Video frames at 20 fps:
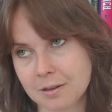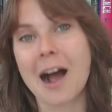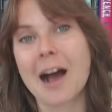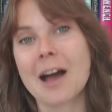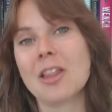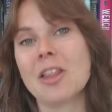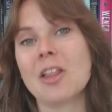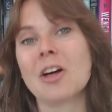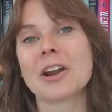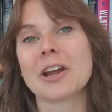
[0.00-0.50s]

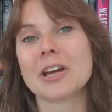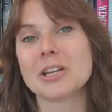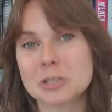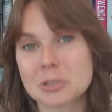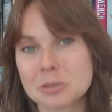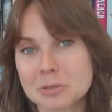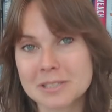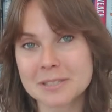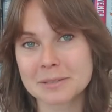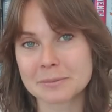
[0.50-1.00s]
I thought I'd
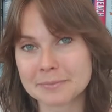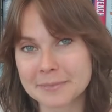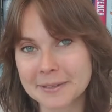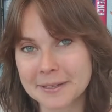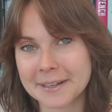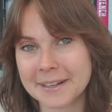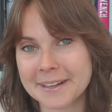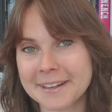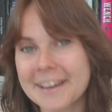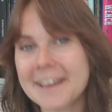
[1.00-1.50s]
do
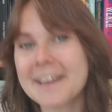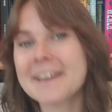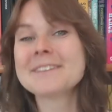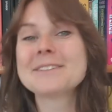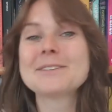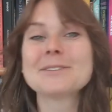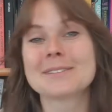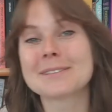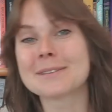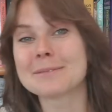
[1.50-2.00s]

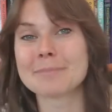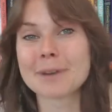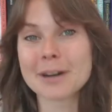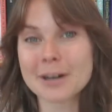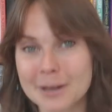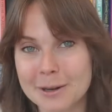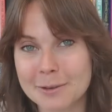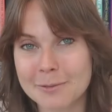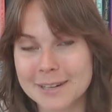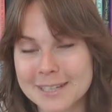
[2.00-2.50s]
some
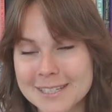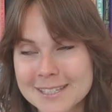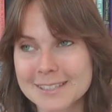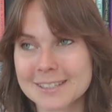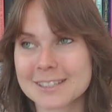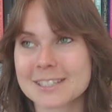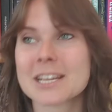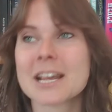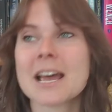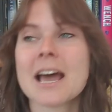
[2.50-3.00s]
market
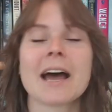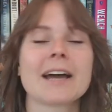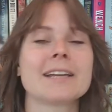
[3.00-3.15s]
research.